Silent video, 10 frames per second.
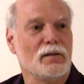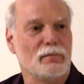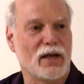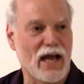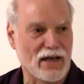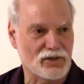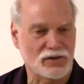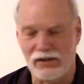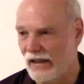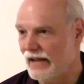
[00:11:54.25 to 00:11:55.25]
but
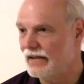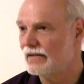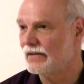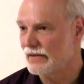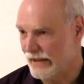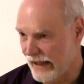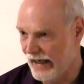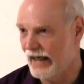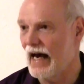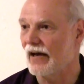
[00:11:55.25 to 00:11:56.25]
actually get
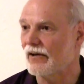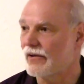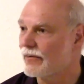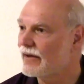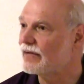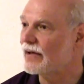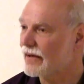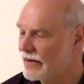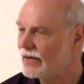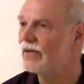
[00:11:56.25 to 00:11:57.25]
it out of the
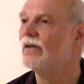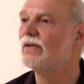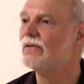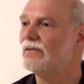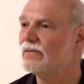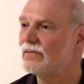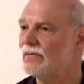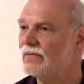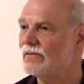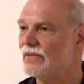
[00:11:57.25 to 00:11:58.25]
river,
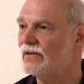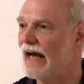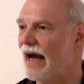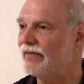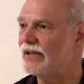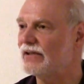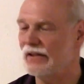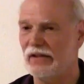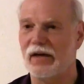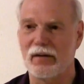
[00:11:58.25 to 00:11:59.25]
have this
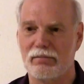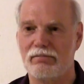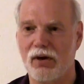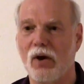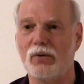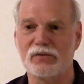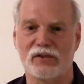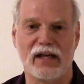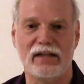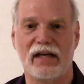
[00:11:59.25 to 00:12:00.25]
in their bones,
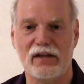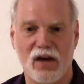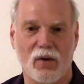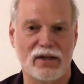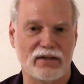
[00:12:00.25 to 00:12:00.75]
and they know it,